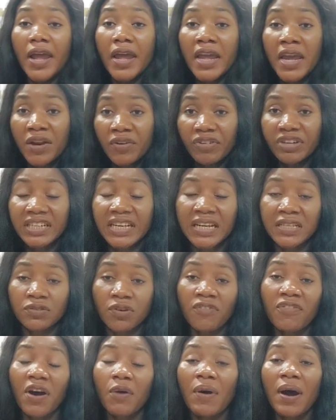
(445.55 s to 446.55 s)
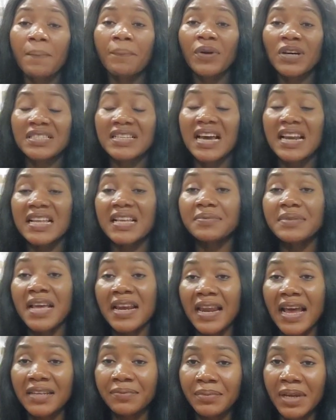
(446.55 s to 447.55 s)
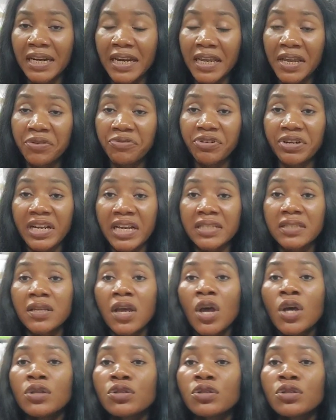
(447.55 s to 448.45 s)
ingredient of our butt and hips enlargement ingredient.